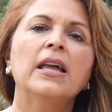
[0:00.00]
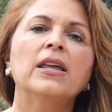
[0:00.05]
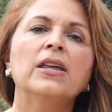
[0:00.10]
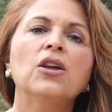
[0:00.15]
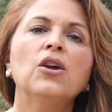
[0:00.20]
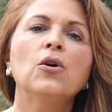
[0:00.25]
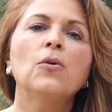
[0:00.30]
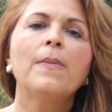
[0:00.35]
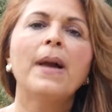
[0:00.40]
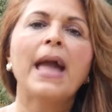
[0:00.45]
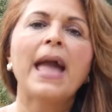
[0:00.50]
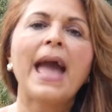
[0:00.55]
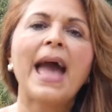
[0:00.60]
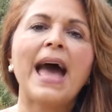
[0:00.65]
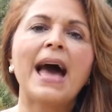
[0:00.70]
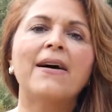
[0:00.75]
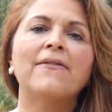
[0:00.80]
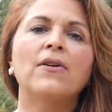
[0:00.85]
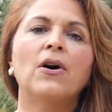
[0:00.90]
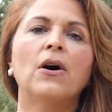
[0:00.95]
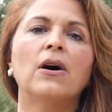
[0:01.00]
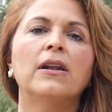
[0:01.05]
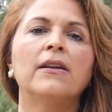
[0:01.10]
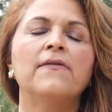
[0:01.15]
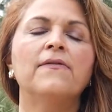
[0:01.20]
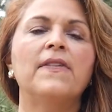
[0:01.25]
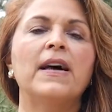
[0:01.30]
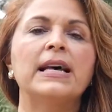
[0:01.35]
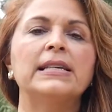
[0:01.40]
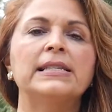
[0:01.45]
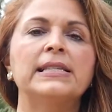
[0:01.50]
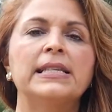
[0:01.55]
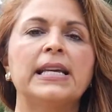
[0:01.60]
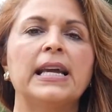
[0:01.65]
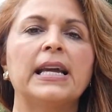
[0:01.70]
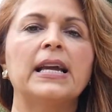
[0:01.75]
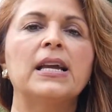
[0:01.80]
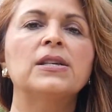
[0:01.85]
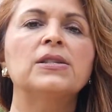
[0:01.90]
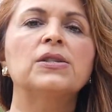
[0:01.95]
you may have on investing.